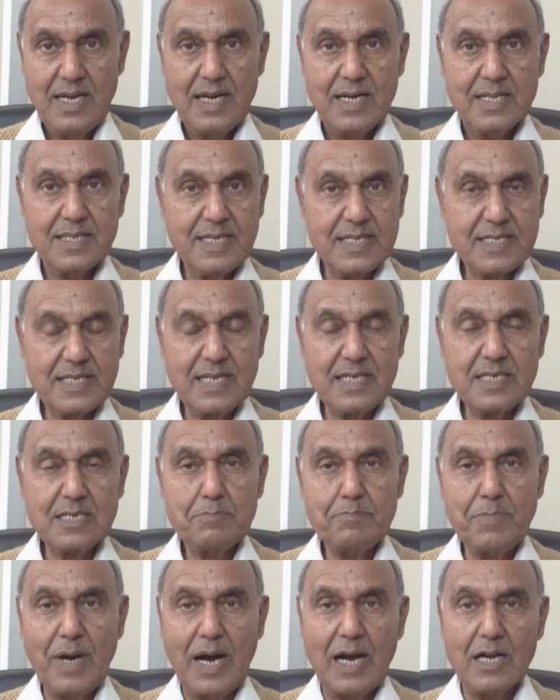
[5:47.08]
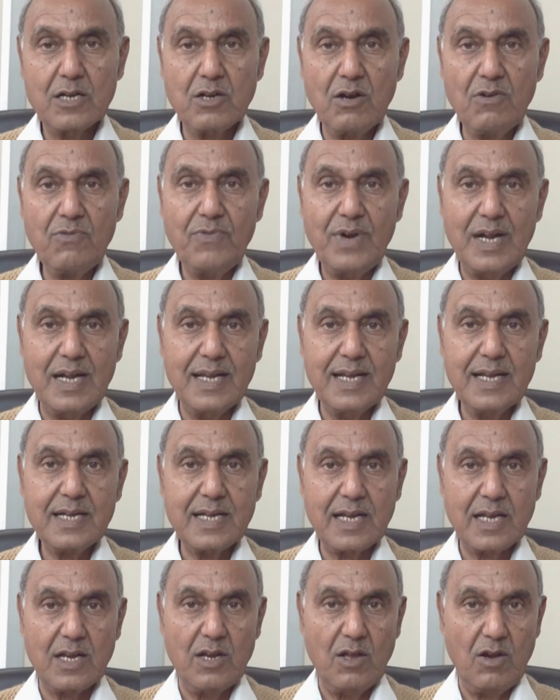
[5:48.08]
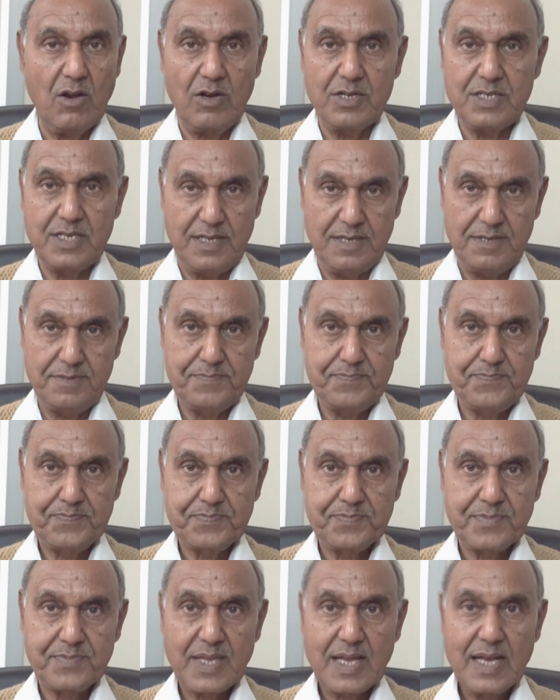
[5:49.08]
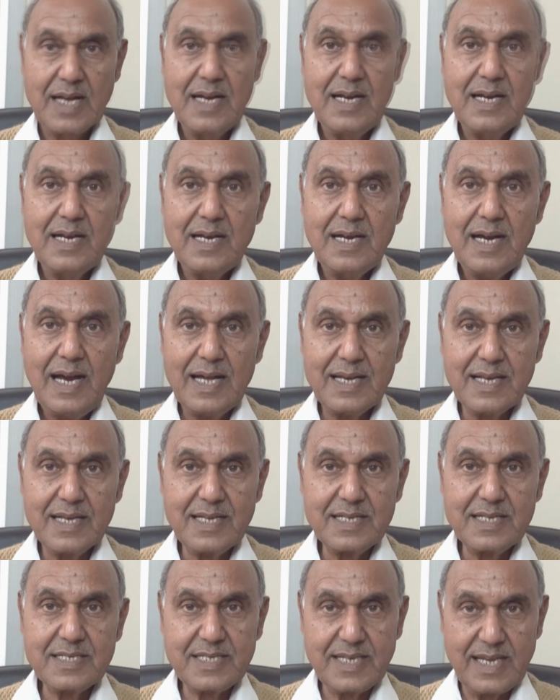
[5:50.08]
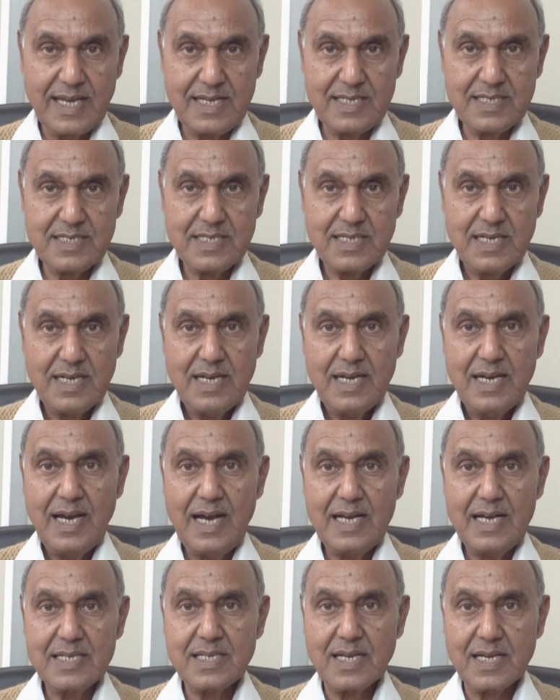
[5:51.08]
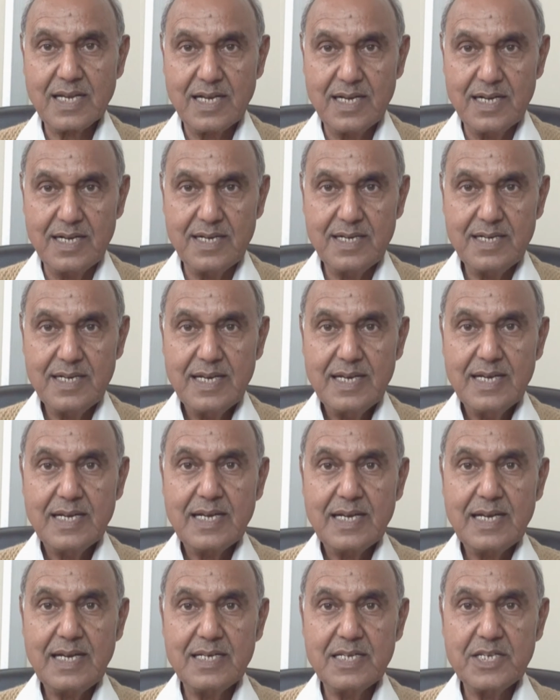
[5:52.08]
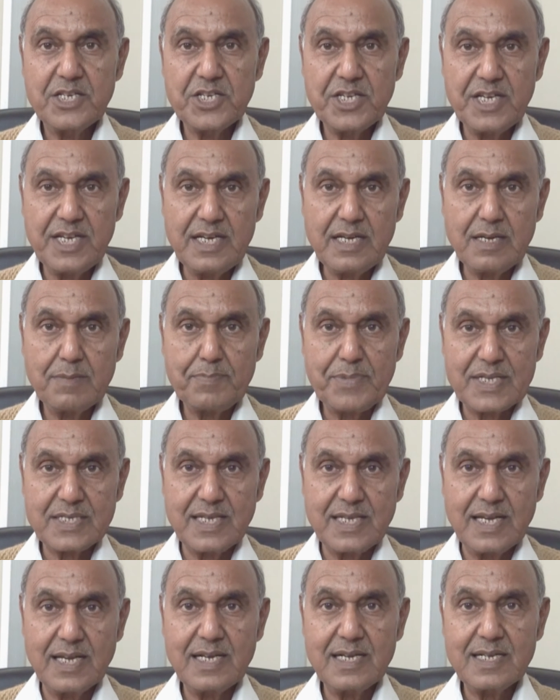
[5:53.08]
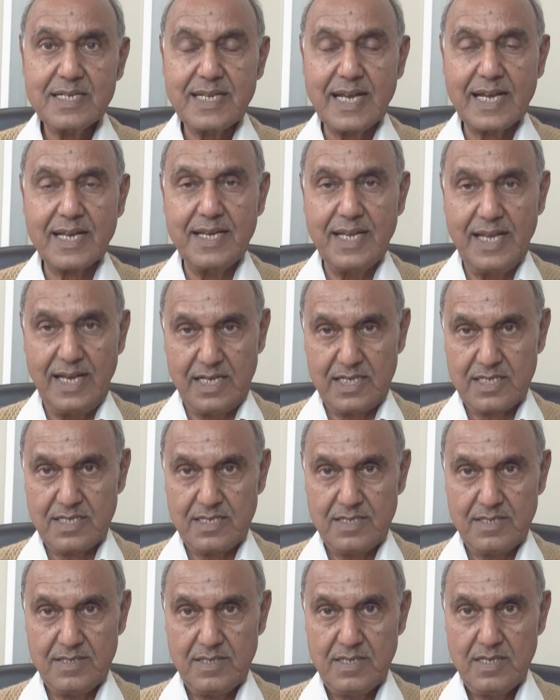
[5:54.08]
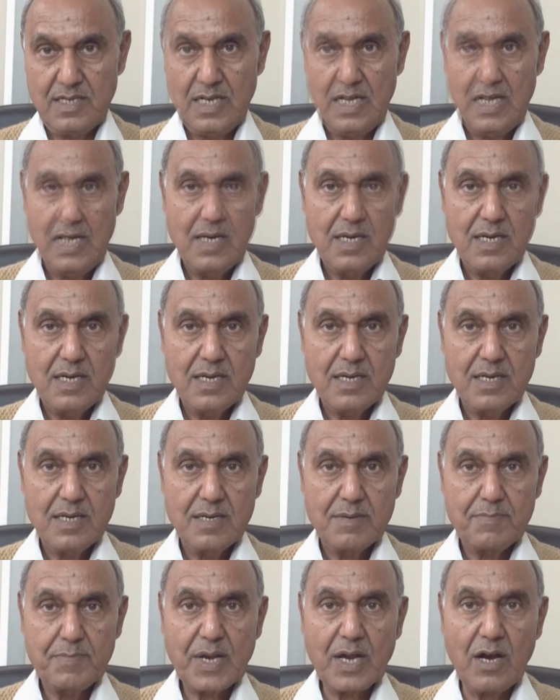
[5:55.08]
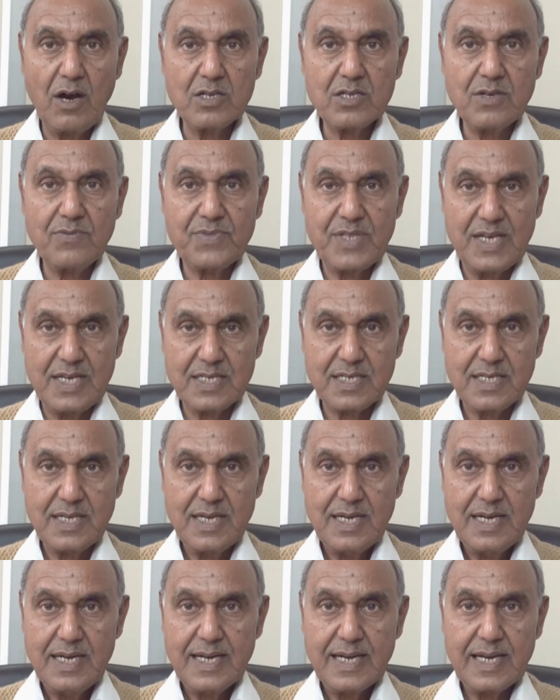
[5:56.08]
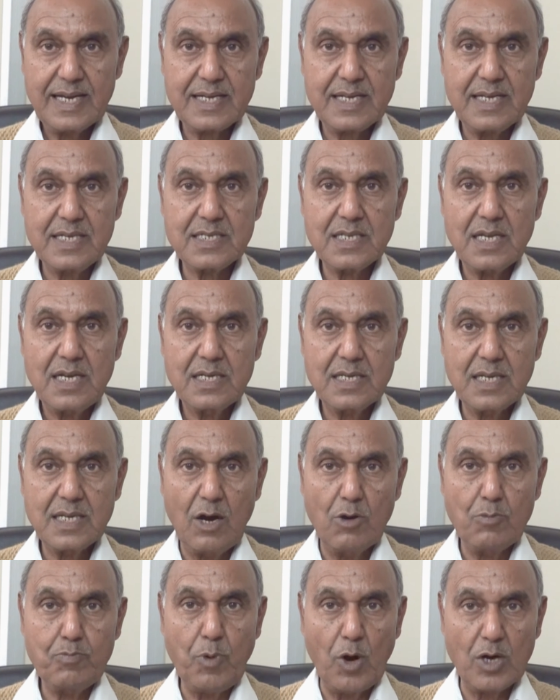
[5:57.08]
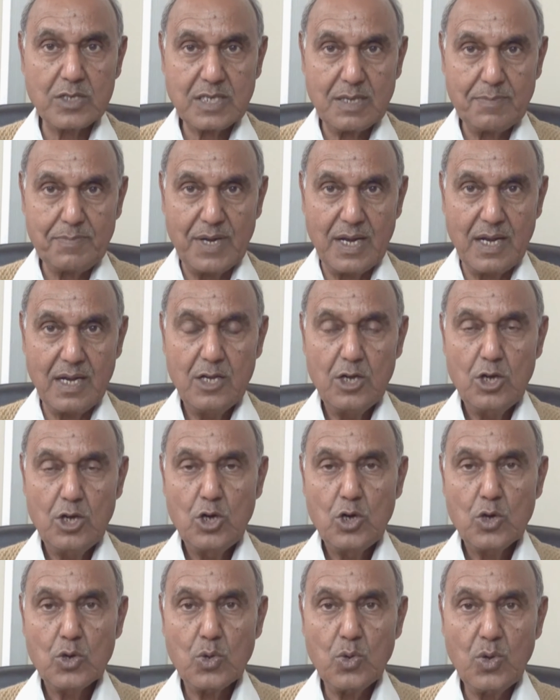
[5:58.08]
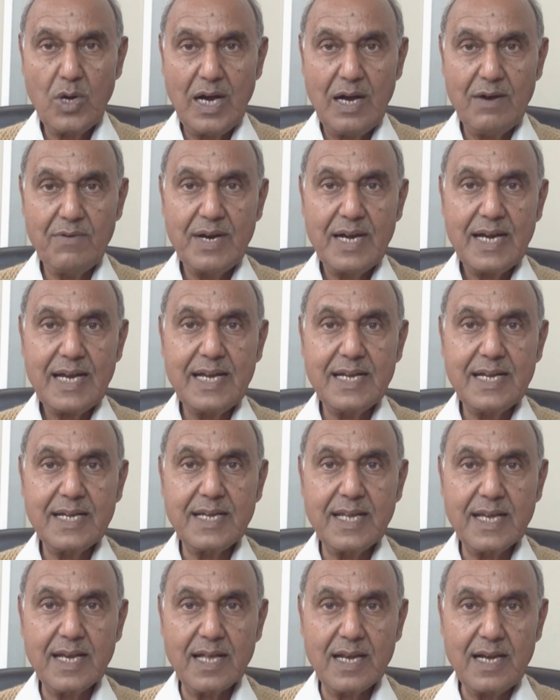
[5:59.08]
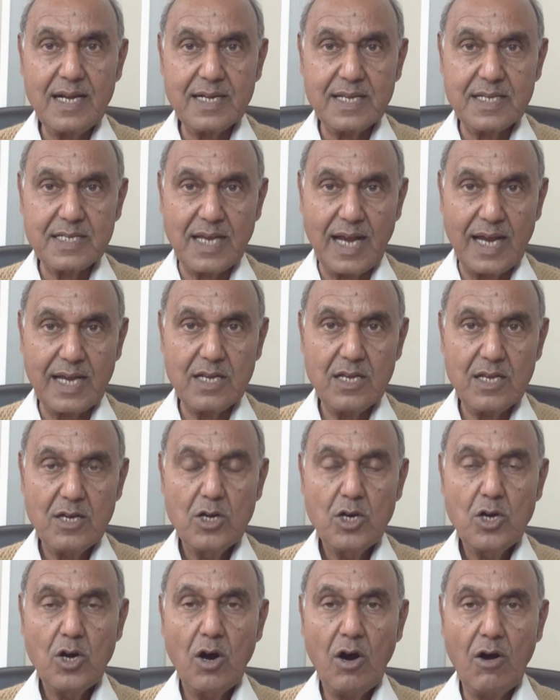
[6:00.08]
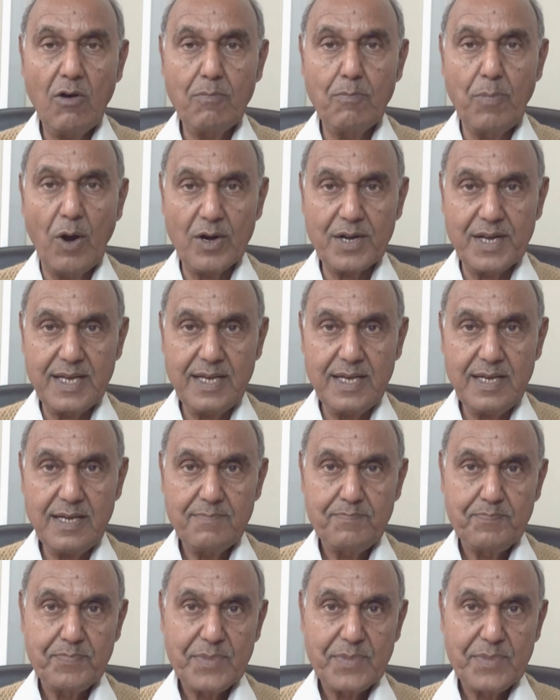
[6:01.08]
This is part of welding technology. Another change has occurred in sheet pressing techniques. Because of this, it is now possible to have integral design of body